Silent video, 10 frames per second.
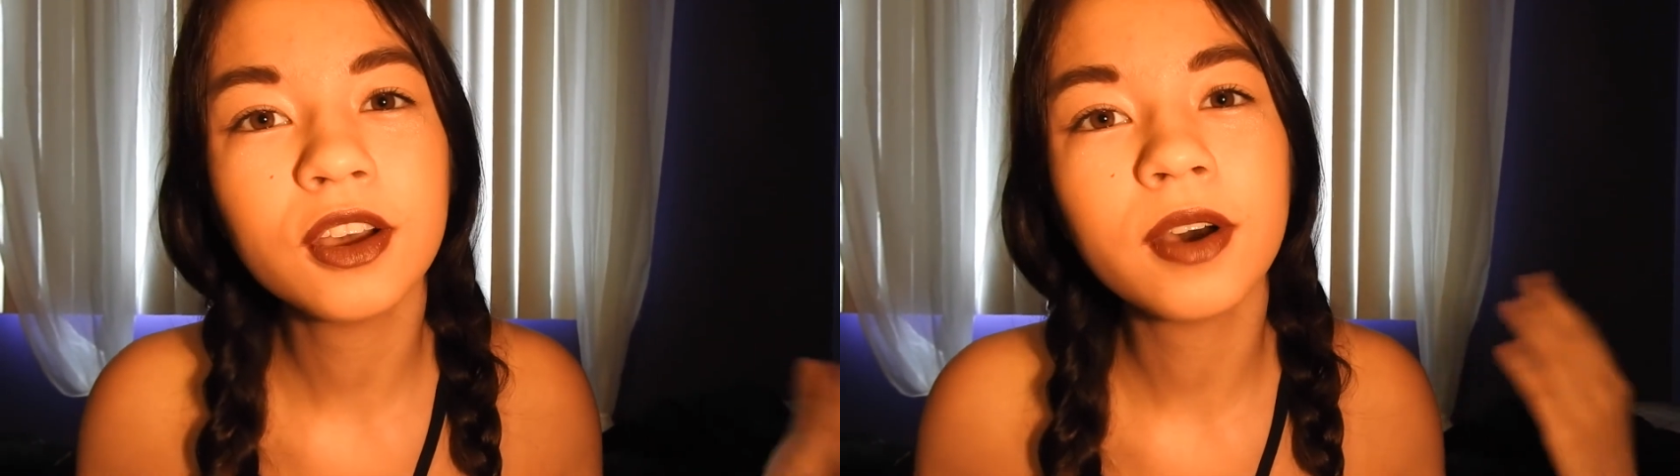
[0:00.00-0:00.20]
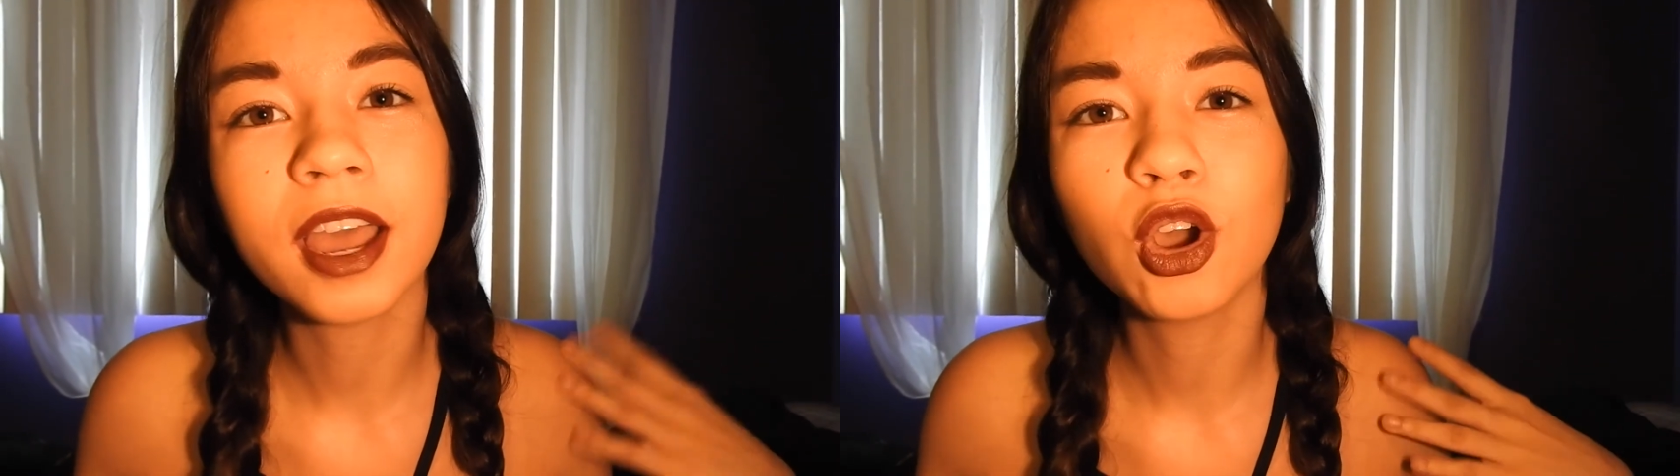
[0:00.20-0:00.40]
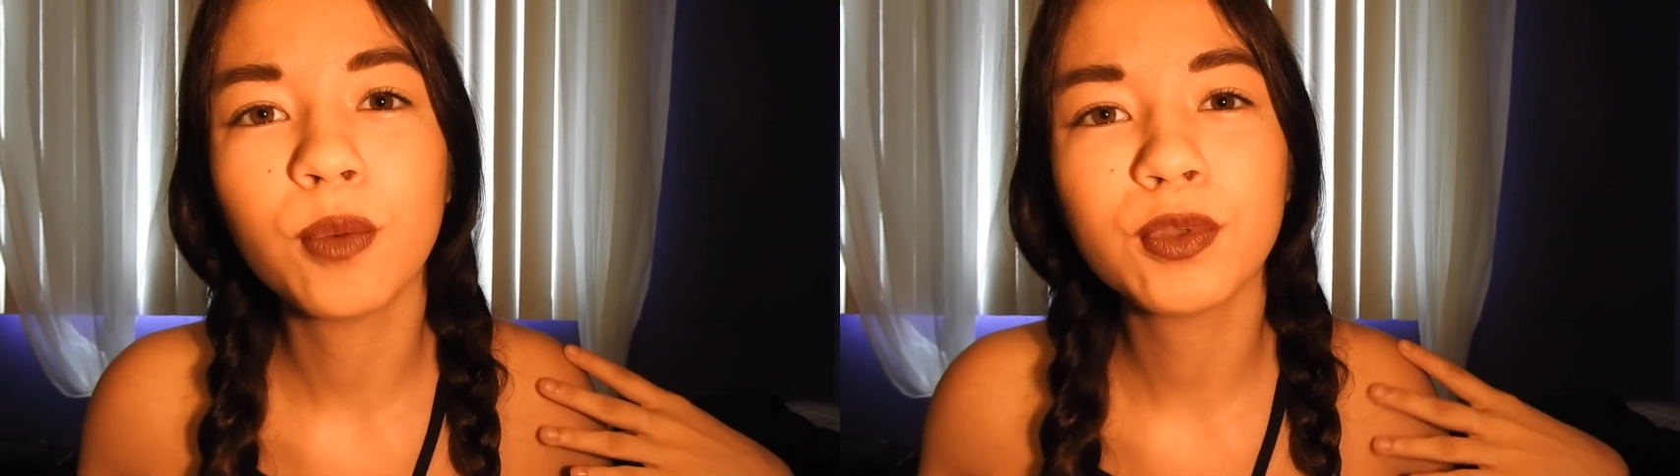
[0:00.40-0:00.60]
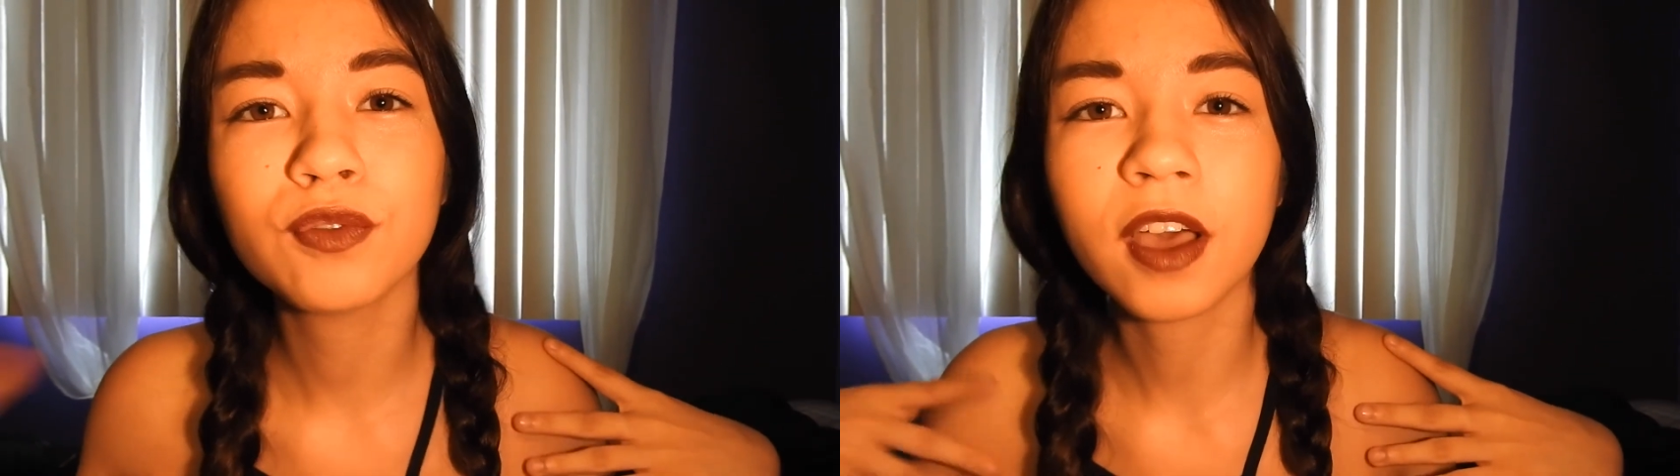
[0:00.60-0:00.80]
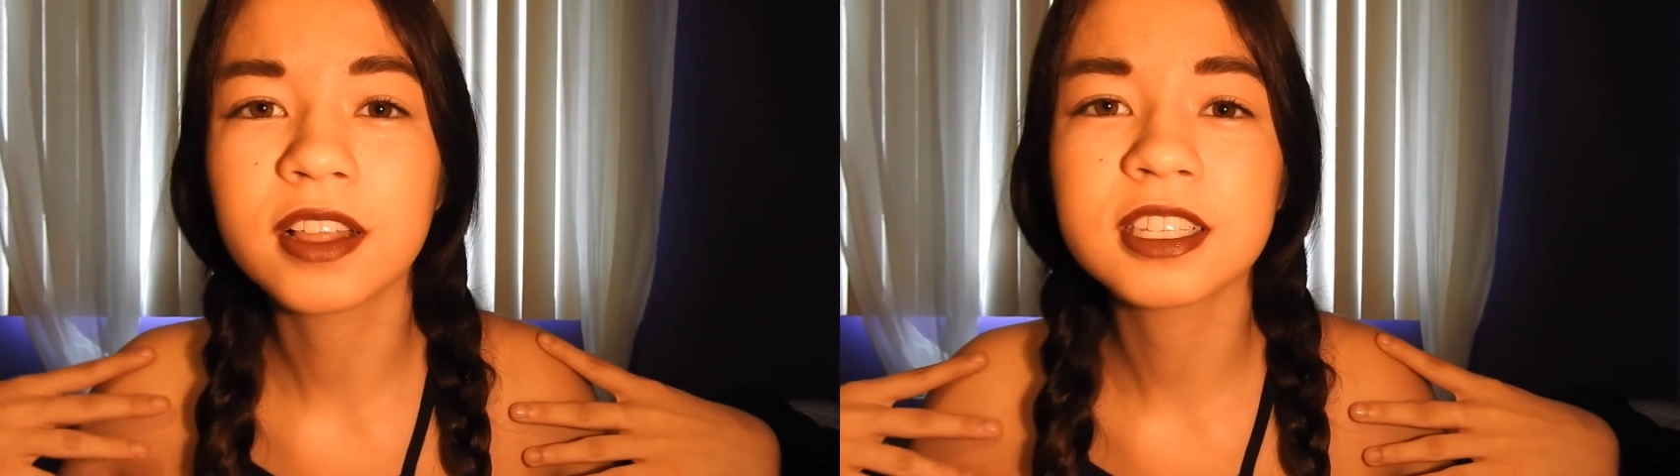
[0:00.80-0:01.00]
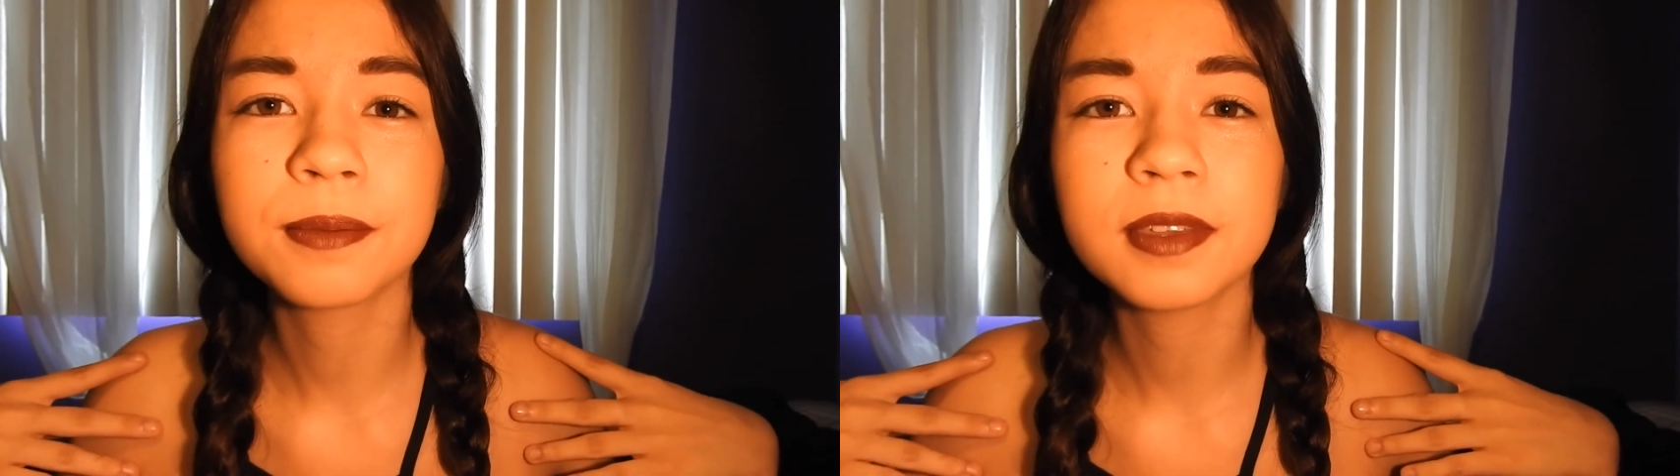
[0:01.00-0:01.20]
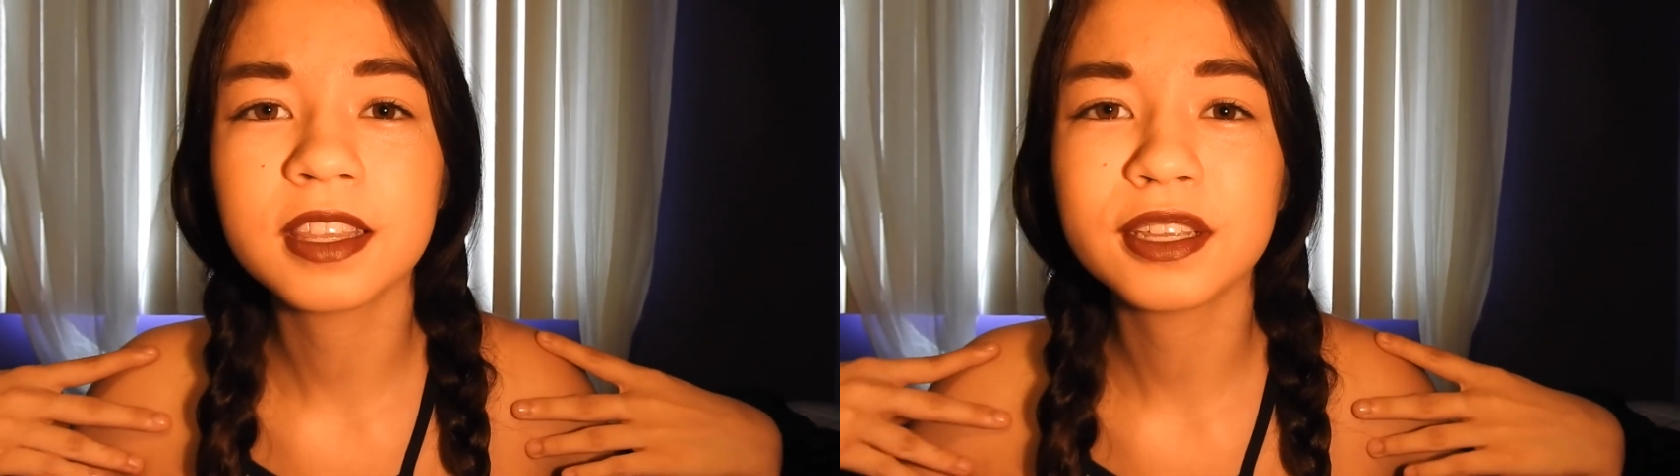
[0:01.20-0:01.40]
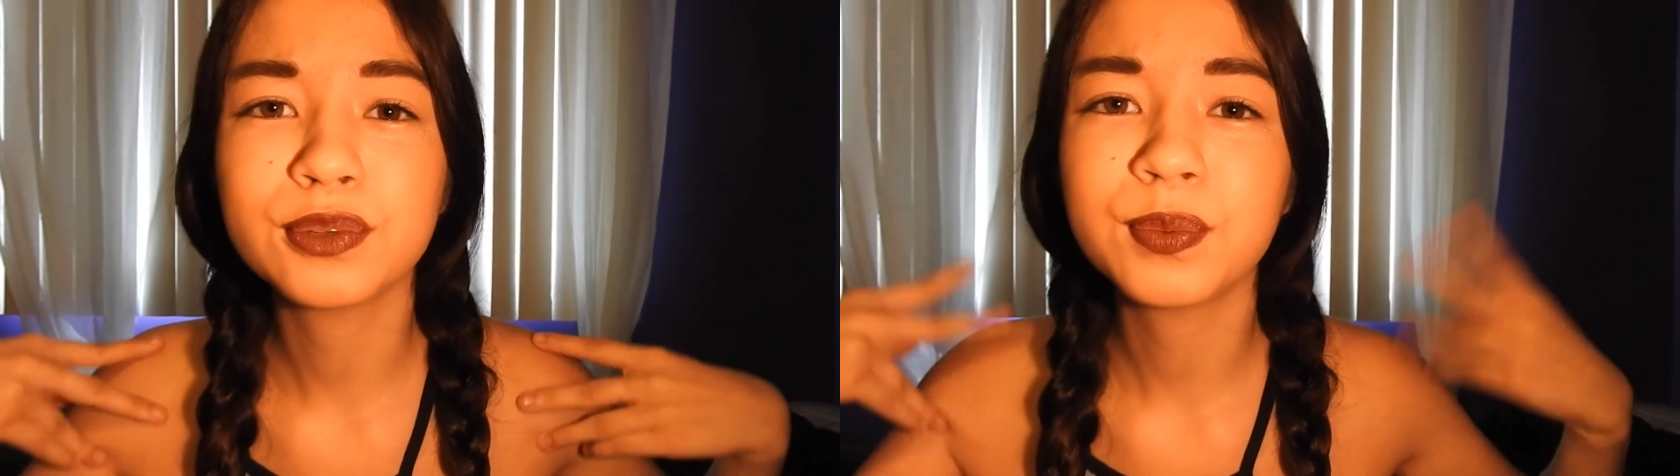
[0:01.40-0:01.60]
I hope you found some of
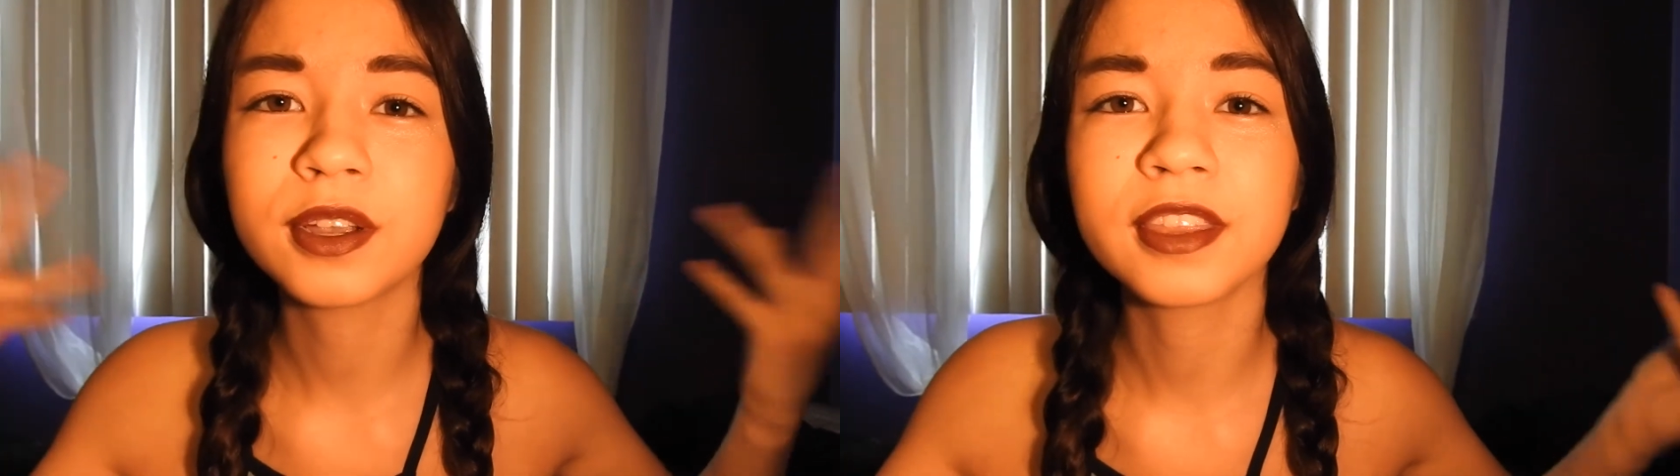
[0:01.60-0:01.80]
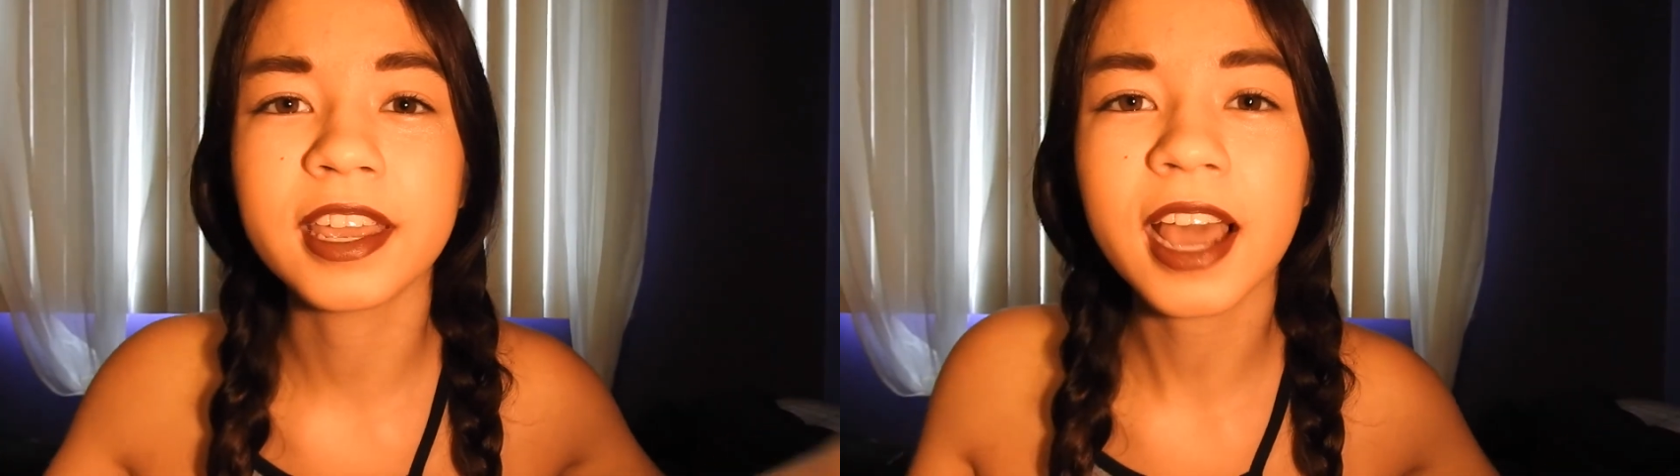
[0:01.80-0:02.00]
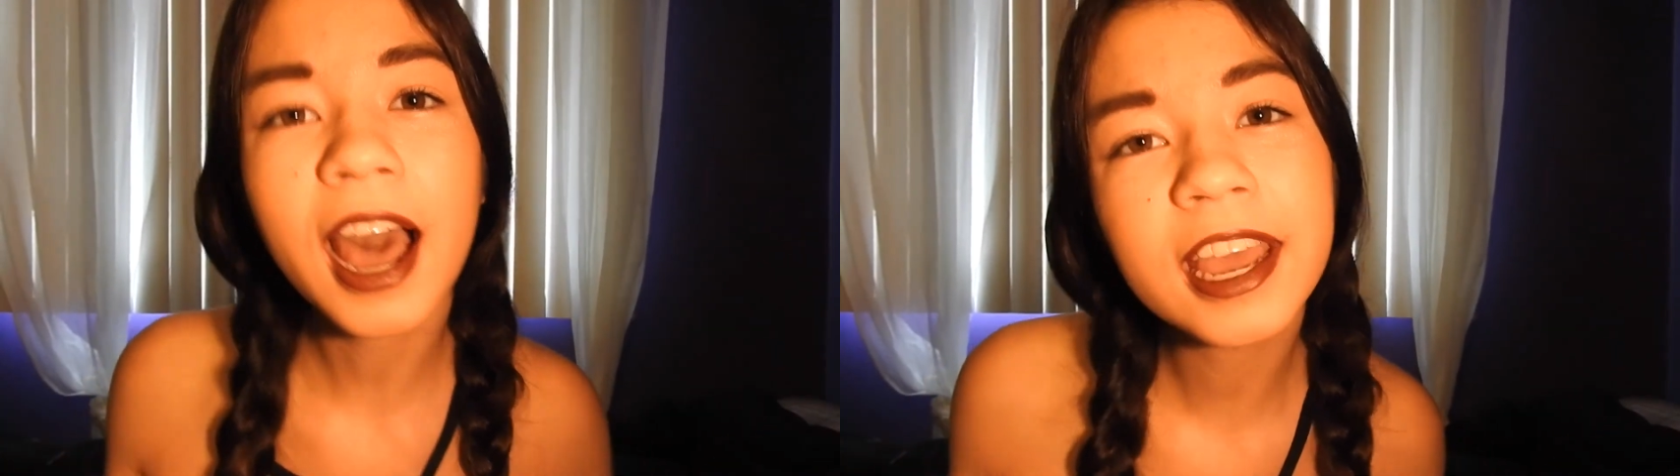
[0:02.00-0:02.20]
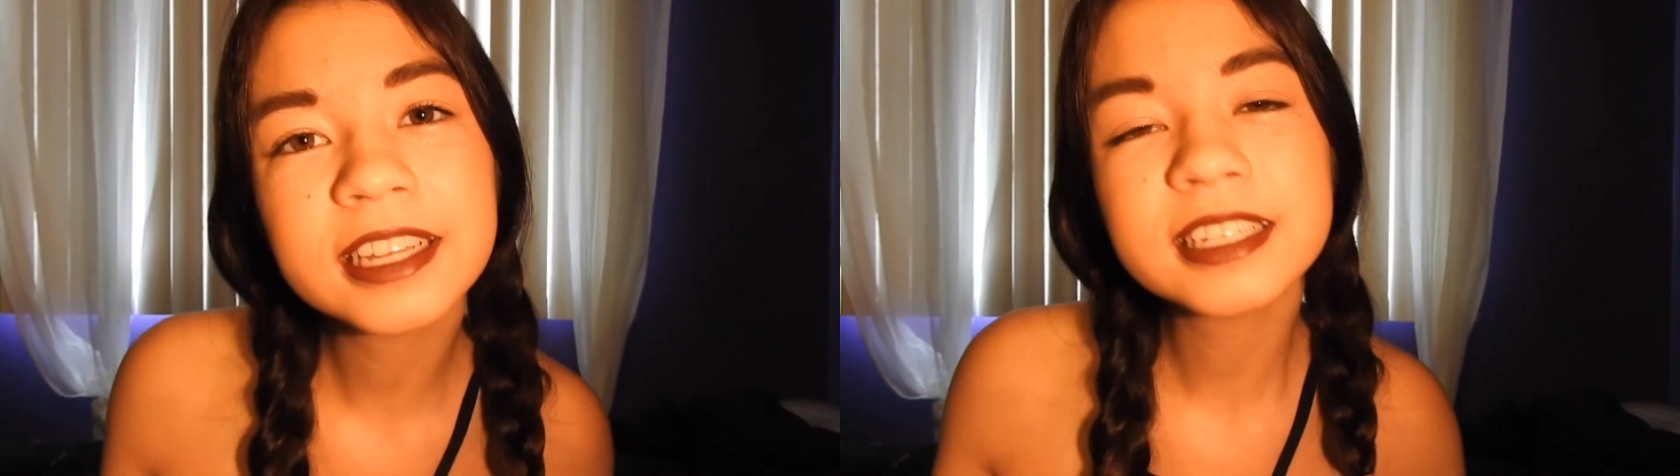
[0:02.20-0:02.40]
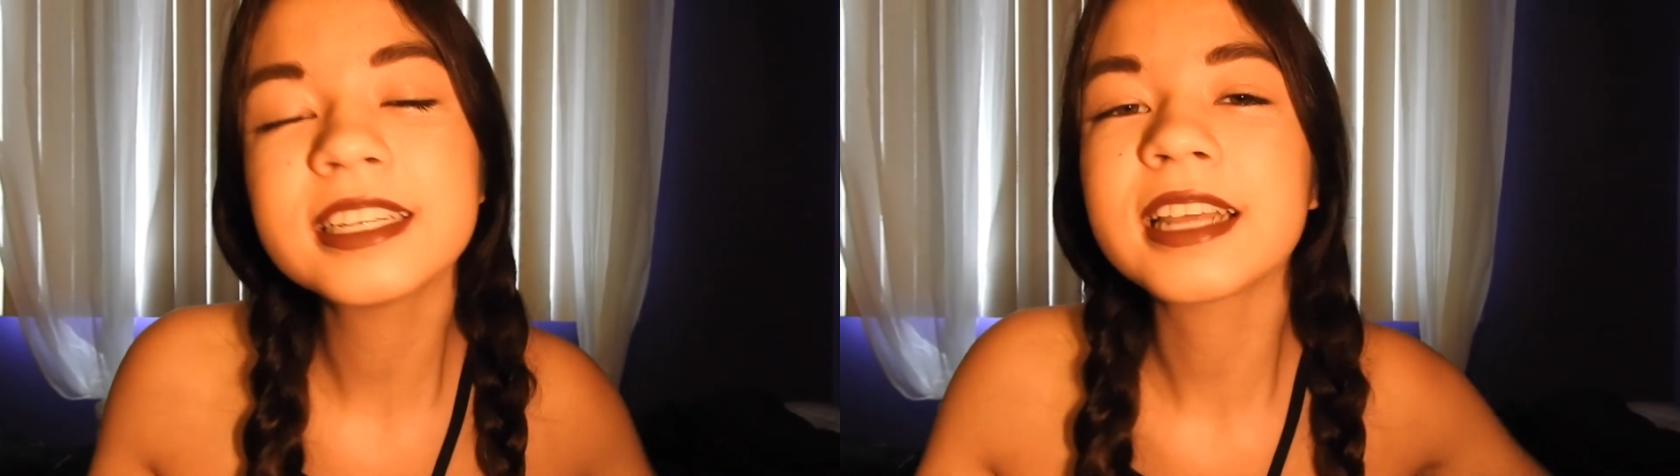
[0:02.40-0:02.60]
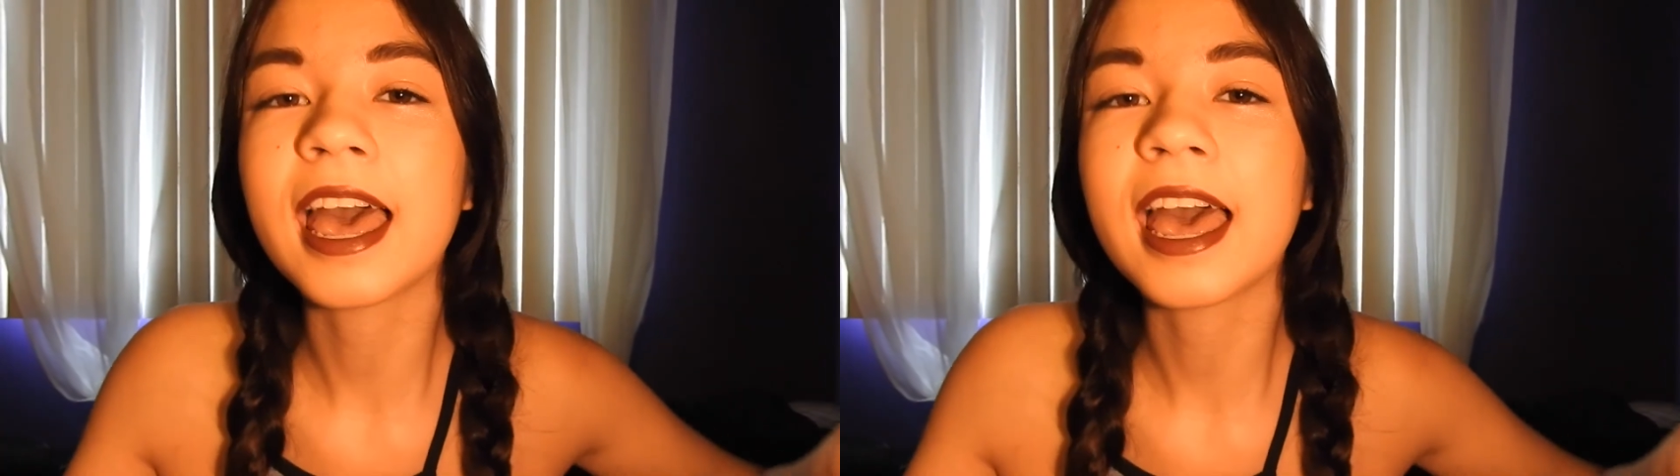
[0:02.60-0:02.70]
these weird like I did.